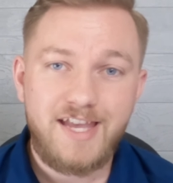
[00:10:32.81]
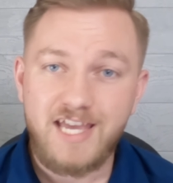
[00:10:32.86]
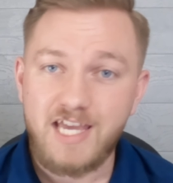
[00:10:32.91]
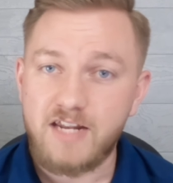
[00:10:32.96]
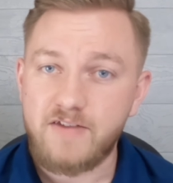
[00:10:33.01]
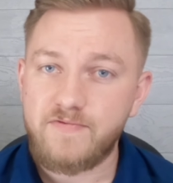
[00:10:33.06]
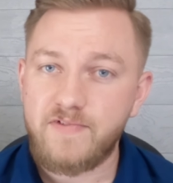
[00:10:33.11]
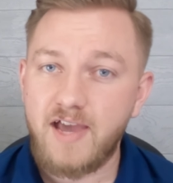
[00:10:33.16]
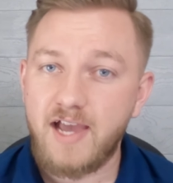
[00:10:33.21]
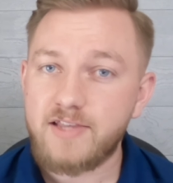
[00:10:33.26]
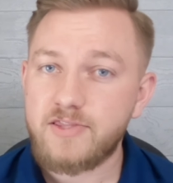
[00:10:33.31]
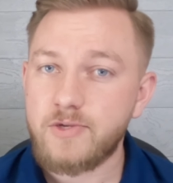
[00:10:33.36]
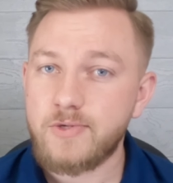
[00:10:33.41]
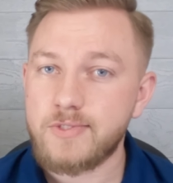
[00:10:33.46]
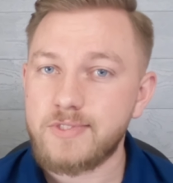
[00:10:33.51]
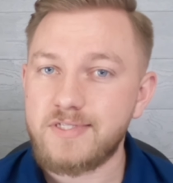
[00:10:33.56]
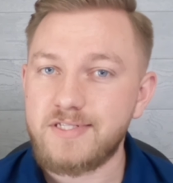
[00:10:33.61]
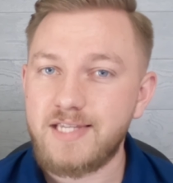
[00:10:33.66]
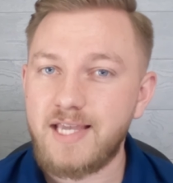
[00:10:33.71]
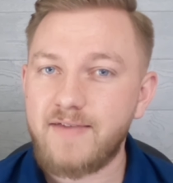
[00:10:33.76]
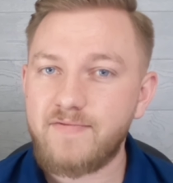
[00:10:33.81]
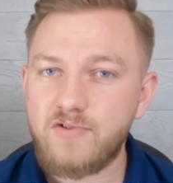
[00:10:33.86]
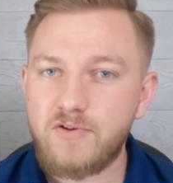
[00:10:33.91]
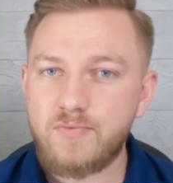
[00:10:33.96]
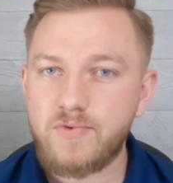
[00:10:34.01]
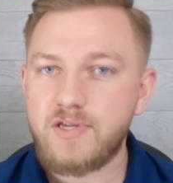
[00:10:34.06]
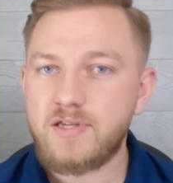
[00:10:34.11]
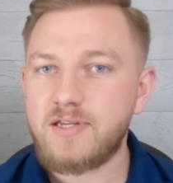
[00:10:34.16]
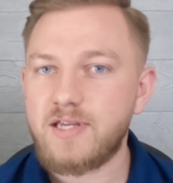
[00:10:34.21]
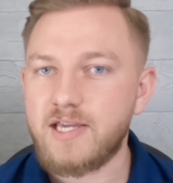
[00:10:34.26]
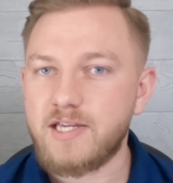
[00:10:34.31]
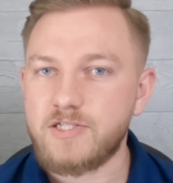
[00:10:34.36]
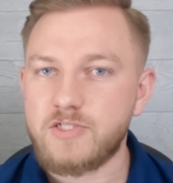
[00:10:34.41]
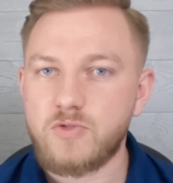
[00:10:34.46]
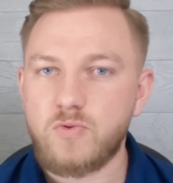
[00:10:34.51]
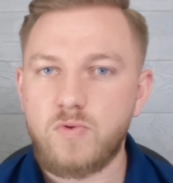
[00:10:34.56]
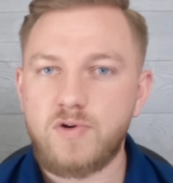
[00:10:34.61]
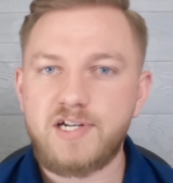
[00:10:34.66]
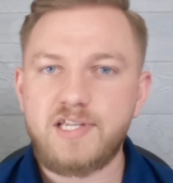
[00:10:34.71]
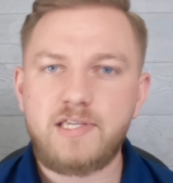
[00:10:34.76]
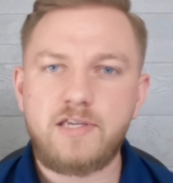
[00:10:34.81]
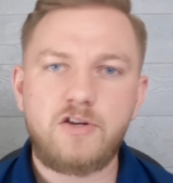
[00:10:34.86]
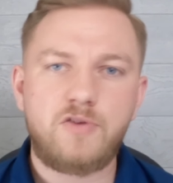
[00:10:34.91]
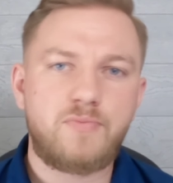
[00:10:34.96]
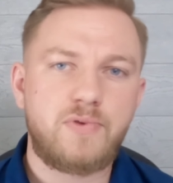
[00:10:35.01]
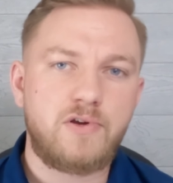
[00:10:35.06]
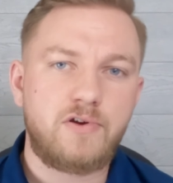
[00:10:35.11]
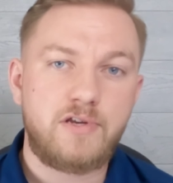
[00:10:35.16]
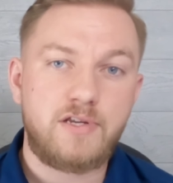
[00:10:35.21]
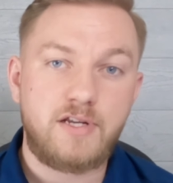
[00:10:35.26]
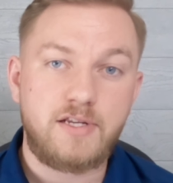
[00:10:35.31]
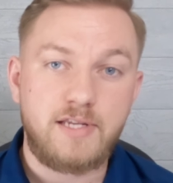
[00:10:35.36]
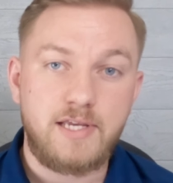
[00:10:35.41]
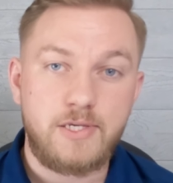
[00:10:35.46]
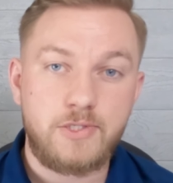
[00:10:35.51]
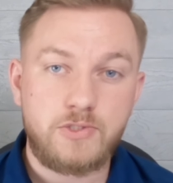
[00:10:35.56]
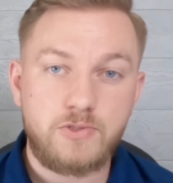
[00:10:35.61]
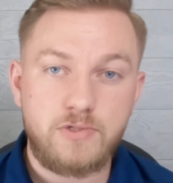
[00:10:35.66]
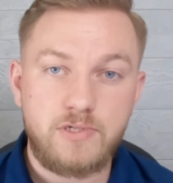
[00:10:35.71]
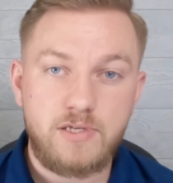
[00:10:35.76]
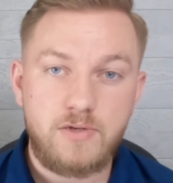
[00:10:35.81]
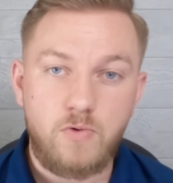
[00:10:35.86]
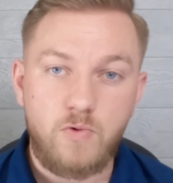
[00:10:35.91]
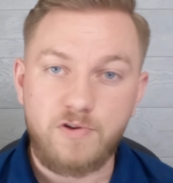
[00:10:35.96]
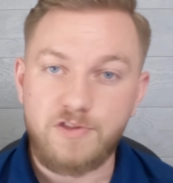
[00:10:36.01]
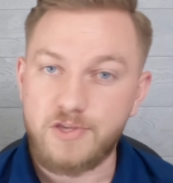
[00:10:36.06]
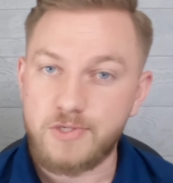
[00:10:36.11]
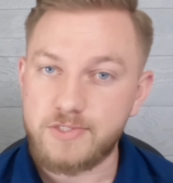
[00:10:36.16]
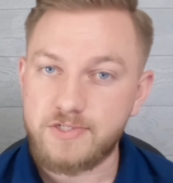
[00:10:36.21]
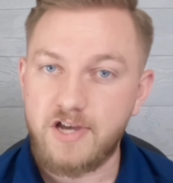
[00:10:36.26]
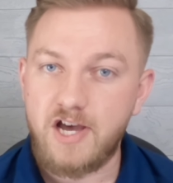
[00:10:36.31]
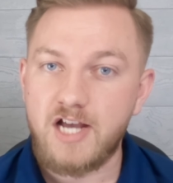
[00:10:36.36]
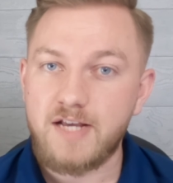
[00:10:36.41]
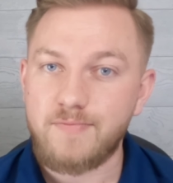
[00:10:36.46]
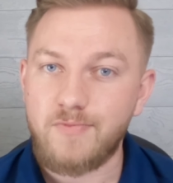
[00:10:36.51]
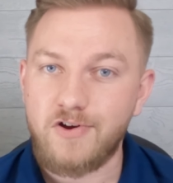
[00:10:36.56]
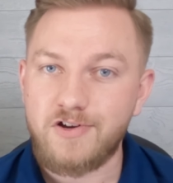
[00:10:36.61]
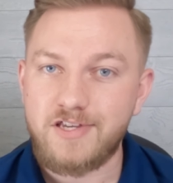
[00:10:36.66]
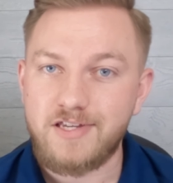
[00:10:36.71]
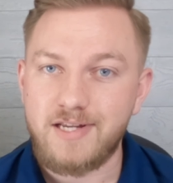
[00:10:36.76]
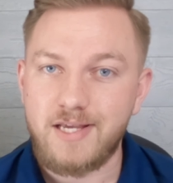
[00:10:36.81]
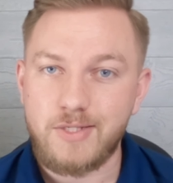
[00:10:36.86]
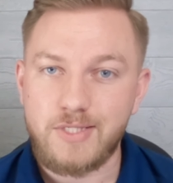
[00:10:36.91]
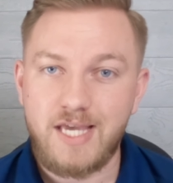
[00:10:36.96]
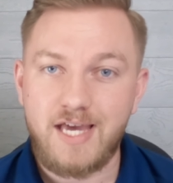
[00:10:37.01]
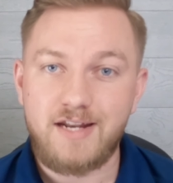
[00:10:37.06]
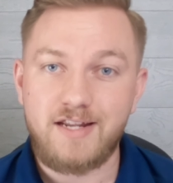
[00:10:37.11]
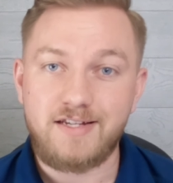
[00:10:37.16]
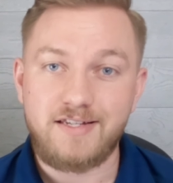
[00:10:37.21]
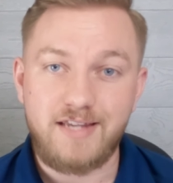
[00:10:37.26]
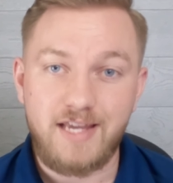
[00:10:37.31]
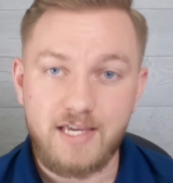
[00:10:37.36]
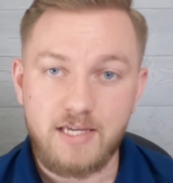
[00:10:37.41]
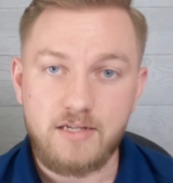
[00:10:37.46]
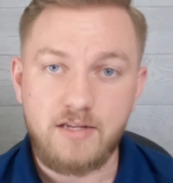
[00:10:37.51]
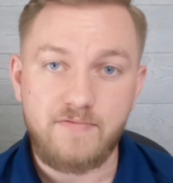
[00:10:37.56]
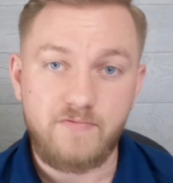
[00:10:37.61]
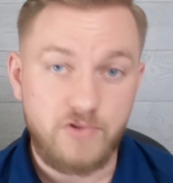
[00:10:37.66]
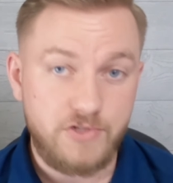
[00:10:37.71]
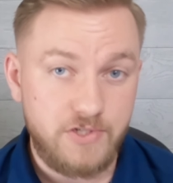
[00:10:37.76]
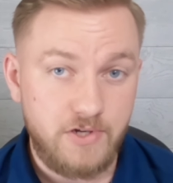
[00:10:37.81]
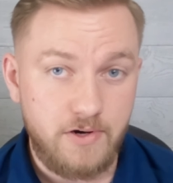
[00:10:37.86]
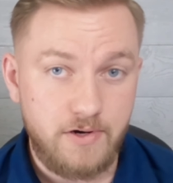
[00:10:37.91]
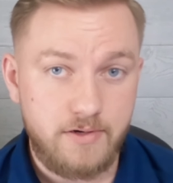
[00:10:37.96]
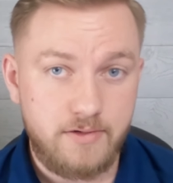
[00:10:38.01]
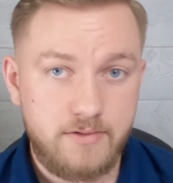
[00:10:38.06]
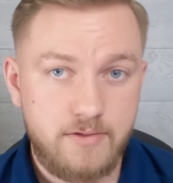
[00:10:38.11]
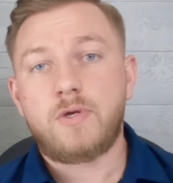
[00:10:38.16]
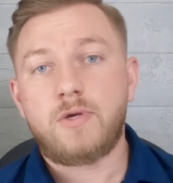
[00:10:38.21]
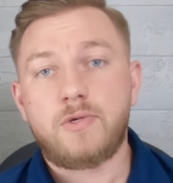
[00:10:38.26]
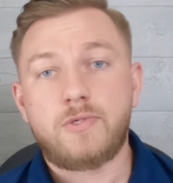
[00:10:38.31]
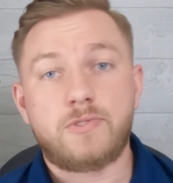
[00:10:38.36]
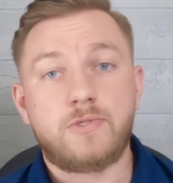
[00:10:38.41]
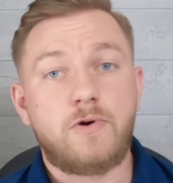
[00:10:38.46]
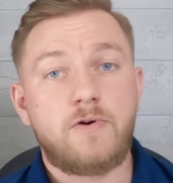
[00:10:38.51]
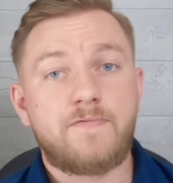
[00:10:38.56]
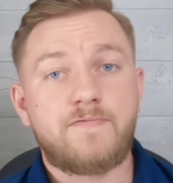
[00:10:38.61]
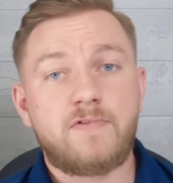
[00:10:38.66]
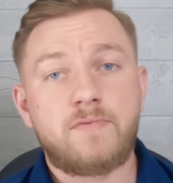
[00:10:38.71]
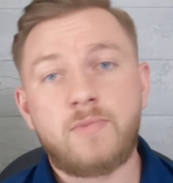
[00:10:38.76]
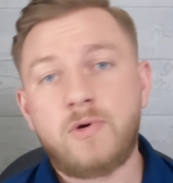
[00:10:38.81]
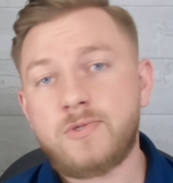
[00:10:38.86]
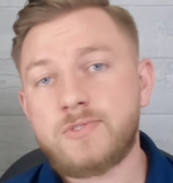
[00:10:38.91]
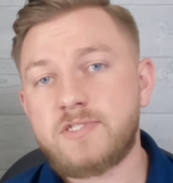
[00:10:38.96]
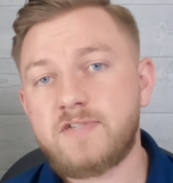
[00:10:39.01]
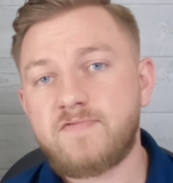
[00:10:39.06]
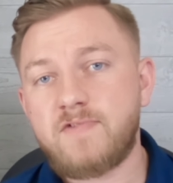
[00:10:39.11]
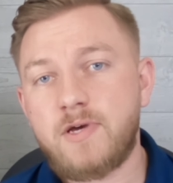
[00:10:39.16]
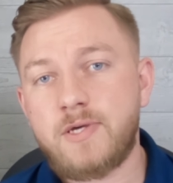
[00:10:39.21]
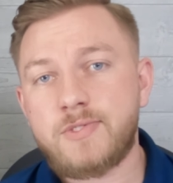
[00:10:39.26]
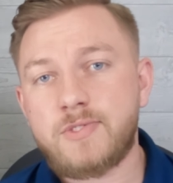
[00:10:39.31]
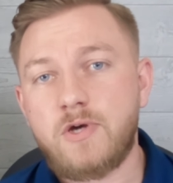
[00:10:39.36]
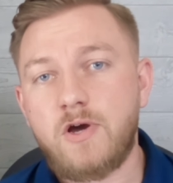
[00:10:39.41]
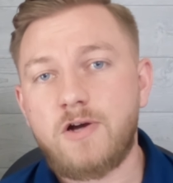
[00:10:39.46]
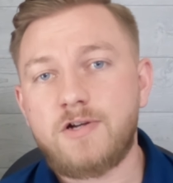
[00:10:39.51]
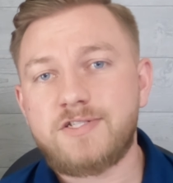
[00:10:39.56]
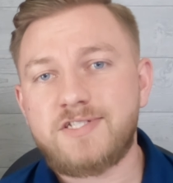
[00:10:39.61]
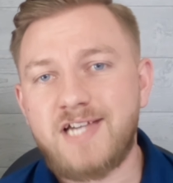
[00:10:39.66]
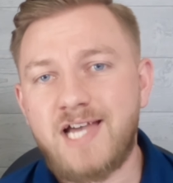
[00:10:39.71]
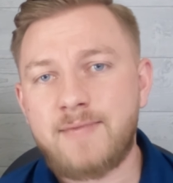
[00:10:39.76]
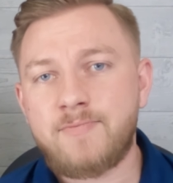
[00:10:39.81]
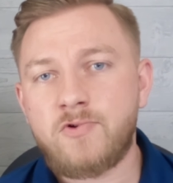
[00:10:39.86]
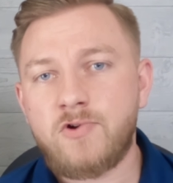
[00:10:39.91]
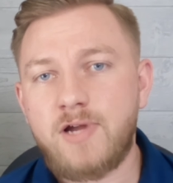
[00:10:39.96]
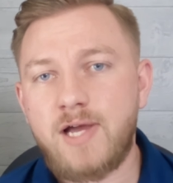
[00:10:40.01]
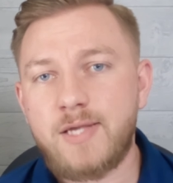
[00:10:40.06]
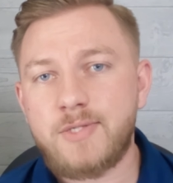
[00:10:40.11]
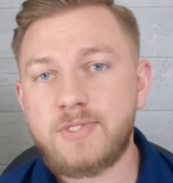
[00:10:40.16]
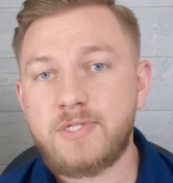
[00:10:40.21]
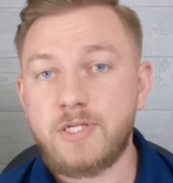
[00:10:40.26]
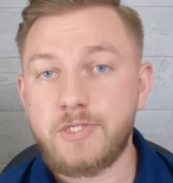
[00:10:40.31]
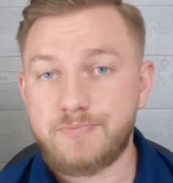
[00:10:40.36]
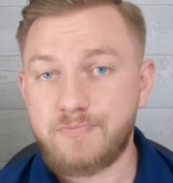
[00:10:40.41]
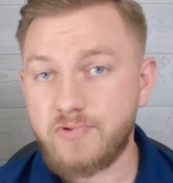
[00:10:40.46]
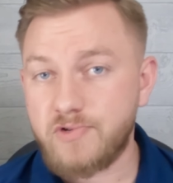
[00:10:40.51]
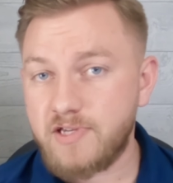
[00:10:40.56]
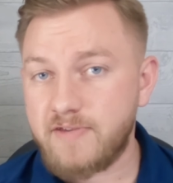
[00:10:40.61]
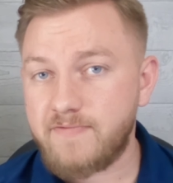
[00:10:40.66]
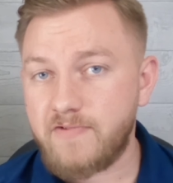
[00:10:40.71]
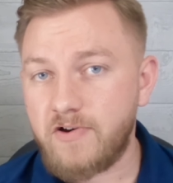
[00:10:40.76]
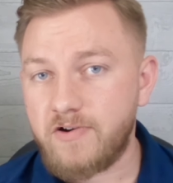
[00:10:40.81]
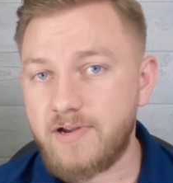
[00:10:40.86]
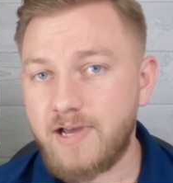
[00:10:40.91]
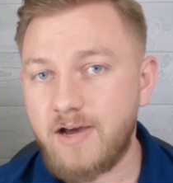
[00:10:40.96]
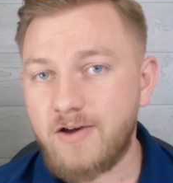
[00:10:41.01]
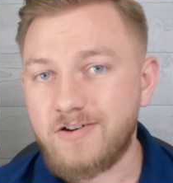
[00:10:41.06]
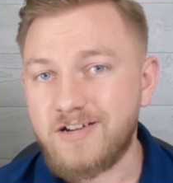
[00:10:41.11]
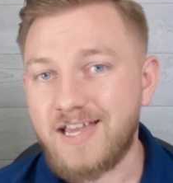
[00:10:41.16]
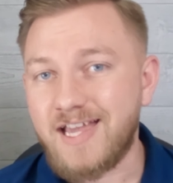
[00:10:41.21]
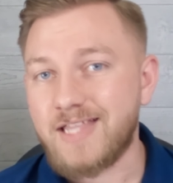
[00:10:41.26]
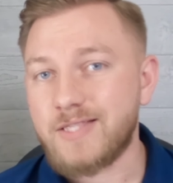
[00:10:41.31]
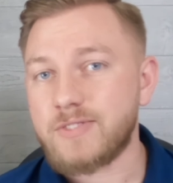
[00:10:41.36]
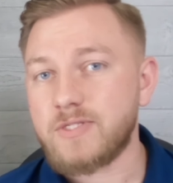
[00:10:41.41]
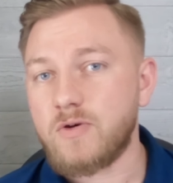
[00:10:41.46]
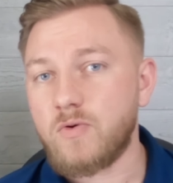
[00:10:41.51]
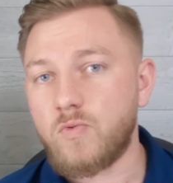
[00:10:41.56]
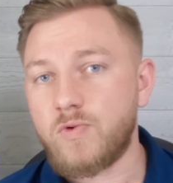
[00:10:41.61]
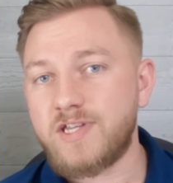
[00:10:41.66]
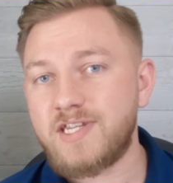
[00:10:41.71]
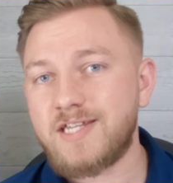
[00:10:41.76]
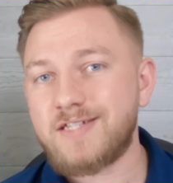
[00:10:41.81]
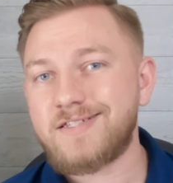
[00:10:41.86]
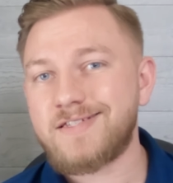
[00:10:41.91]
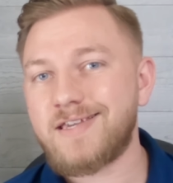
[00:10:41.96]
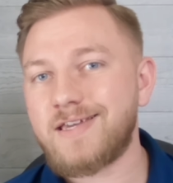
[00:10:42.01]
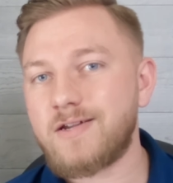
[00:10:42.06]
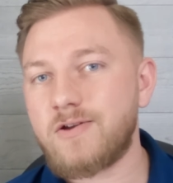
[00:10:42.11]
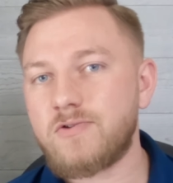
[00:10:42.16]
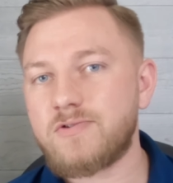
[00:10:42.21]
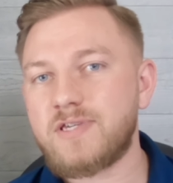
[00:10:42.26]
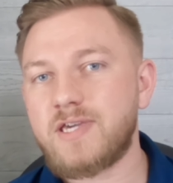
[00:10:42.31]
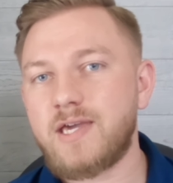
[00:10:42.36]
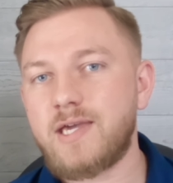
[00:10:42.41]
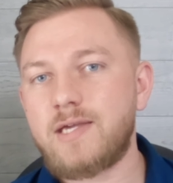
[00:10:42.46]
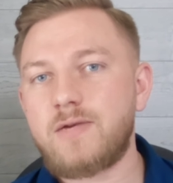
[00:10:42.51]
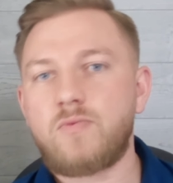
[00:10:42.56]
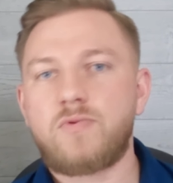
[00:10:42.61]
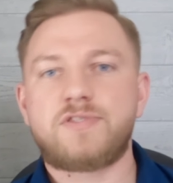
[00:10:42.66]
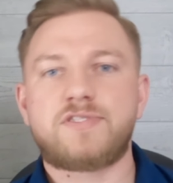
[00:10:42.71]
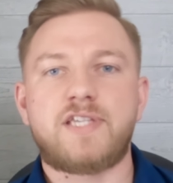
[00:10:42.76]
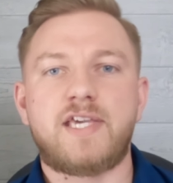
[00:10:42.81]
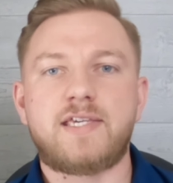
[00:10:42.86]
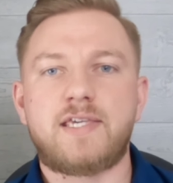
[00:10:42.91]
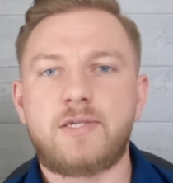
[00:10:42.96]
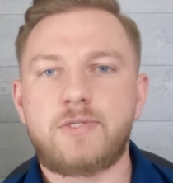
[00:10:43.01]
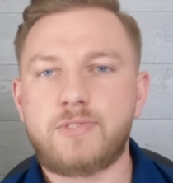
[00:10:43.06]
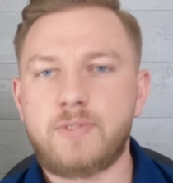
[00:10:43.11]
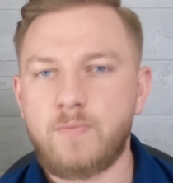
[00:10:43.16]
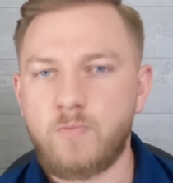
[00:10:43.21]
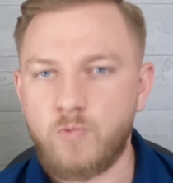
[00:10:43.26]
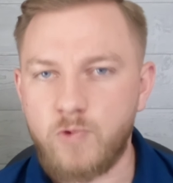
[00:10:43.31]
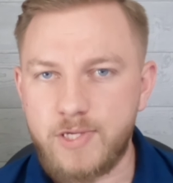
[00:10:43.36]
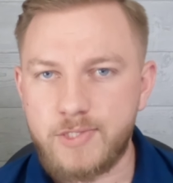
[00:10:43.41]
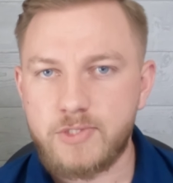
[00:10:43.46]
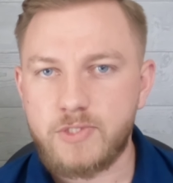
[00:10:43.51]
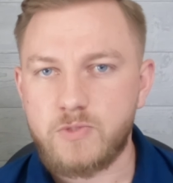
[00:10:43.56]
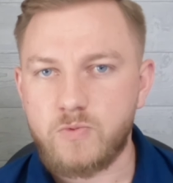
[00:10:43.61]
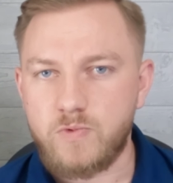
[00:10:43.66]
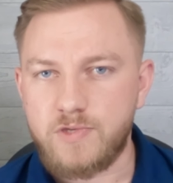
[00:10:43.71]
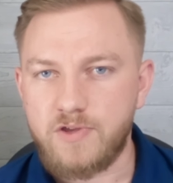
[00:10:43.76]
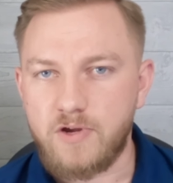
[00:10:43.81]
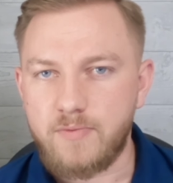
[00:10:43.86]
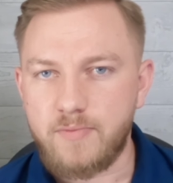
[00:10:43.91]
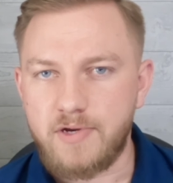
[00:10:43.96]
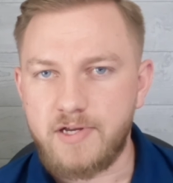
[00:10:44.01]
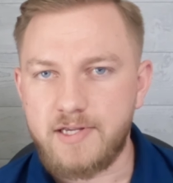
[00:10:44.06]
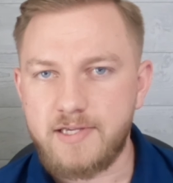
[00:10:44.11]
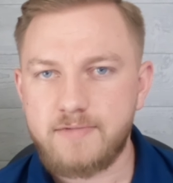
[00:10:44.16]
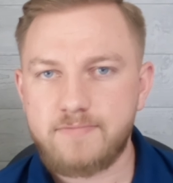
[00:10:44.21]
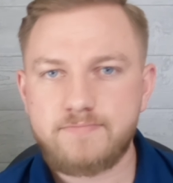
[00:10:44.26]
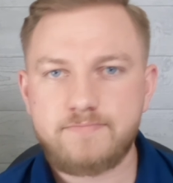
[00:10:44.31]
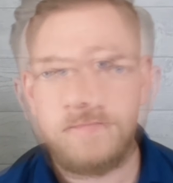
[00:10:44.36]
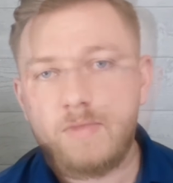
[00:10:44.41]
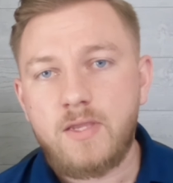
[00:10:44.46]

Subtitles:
In fact, there's never been a 20-year period in history where the stock market has had a negative return. So for most of us, our time horizon is pretty far out, and so we need to get okay with taking some risks with our money.